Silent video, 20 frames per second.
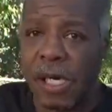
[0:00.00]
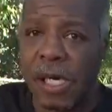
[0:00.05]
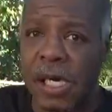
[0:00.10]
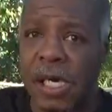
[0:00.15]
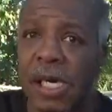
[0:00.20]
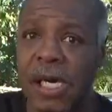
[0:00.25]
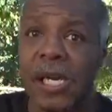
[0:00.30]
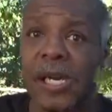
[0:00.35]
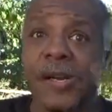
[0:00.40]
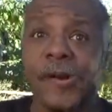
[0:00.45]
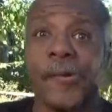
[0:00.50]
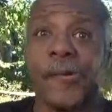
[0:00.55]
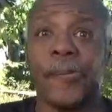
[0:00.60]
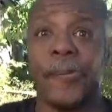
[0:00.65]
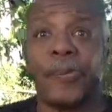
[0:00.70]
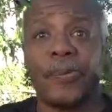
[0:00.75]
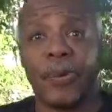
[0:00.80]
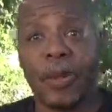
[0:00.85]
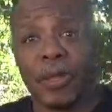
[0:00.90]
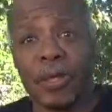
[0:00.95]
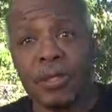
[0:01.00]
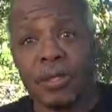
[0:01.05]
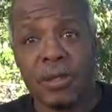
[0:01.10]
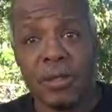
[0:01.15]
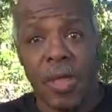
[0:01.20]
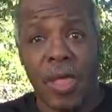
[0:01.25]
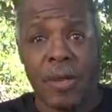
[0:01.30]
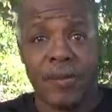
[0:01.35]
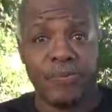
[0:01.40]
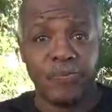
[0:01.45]
sure y'all like,
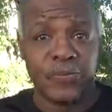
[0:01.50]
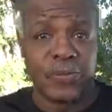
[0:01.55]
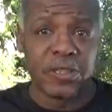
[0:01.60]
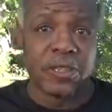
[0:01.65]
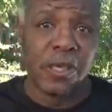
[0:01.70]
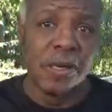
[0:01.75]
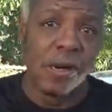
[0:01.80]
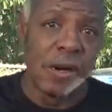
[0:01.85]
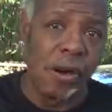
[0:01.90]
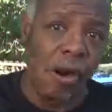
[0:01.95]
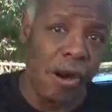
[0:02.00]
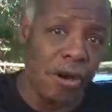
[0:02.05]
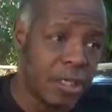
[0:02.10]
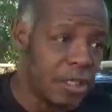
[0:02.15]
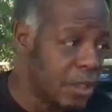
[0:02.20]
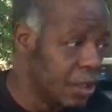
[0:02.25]
share the video,